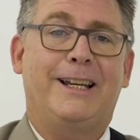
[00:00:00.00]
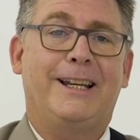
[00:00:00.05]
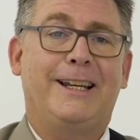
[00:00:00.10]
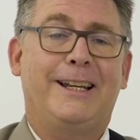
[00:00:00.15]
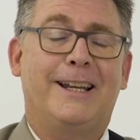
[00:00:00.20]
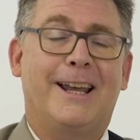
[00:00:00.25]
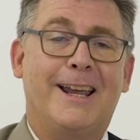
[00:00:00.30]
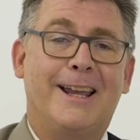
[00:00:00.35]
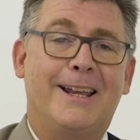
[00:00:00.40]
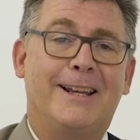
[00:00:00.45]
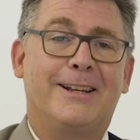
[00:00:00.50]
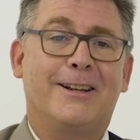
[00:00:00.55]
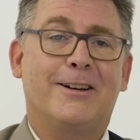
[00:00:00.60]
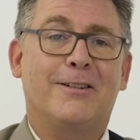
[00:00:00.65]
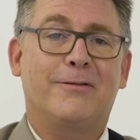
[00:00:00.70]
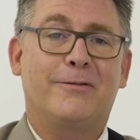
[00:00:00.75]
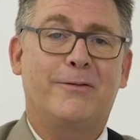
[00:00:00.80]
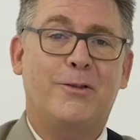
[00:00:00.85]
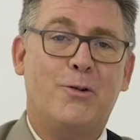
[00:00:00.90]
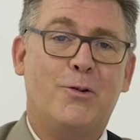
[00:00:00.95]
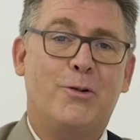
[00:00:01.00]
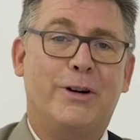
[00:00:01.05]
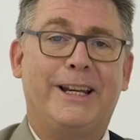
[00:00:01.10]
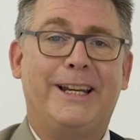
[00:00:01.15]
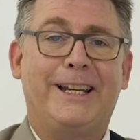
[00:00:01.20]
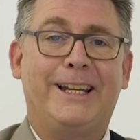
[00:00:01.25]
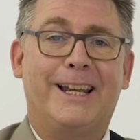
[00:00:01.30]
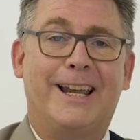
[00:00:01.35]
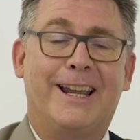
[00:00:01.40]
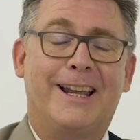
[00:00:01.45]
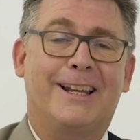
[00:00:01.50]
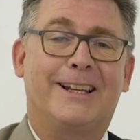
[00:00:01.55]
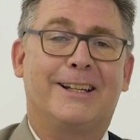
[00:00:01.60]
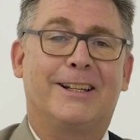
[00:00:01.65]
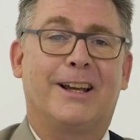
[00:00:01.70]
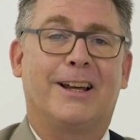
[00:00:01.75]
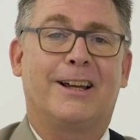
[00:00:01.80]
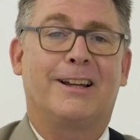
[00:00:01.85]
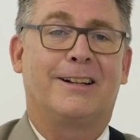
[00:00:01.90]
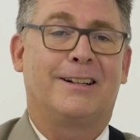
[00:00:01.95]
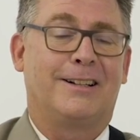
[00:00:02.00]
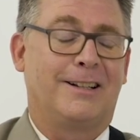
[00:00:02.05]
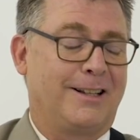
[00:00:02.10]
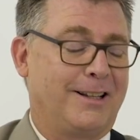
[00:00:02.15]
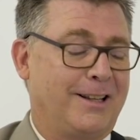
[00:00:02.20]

E and a 4 E and a